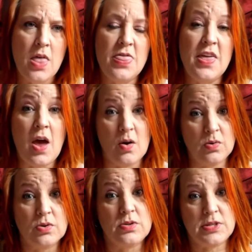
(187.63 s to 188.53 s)
the
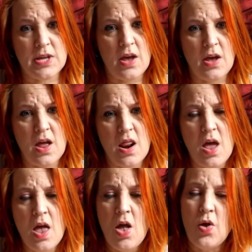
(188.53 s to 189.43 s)
owner's son,
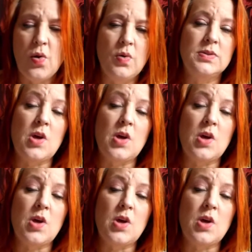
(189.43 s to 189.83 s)
who is